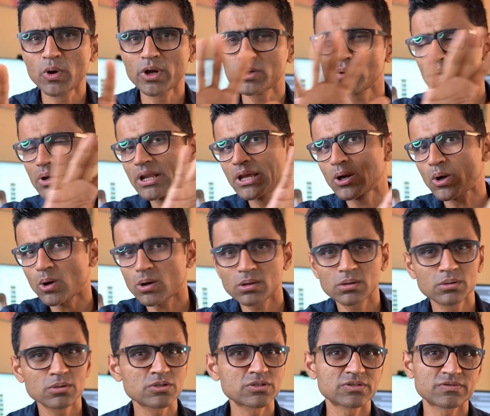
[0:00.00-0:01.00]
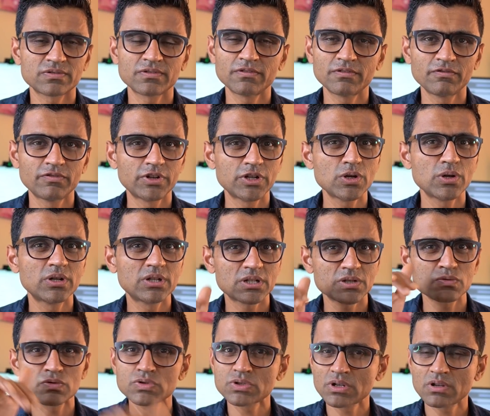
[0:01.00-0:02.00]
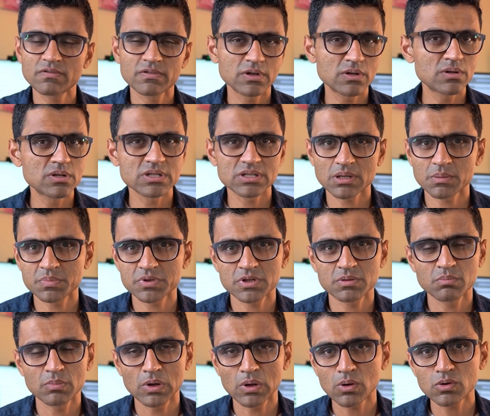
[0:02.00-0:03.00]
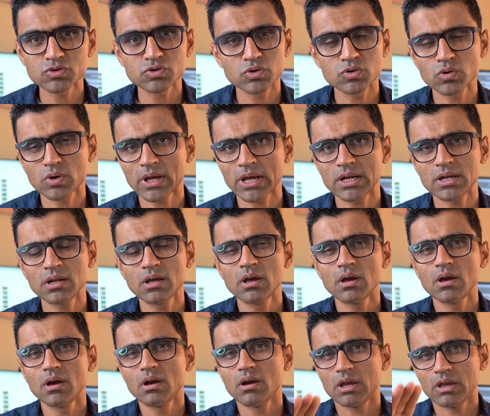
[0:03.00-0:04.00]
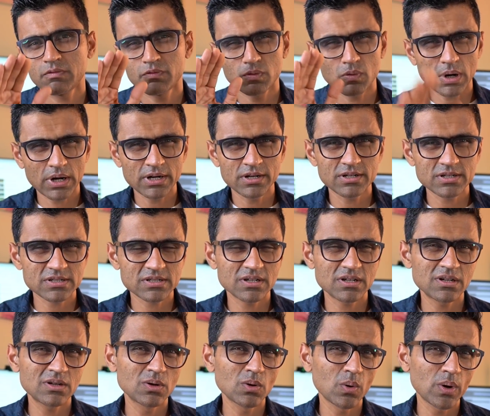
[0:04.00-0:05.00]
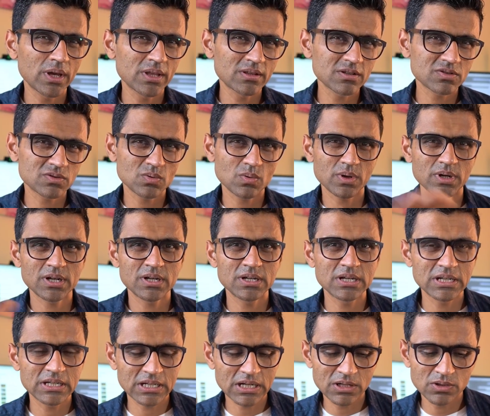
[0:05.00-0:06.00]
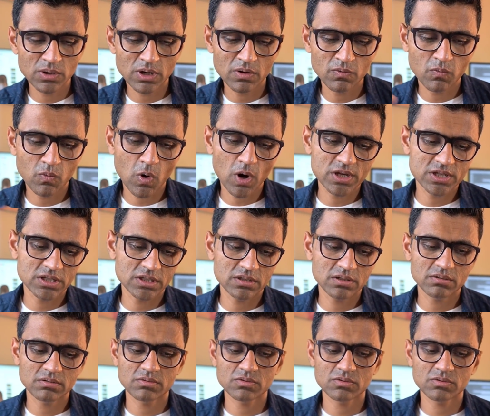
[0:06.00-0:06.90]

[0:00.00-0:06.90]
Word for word: going to link all those video interviews in a video description below. So you can, if you are interested in knowing the story in detail, you can watch it.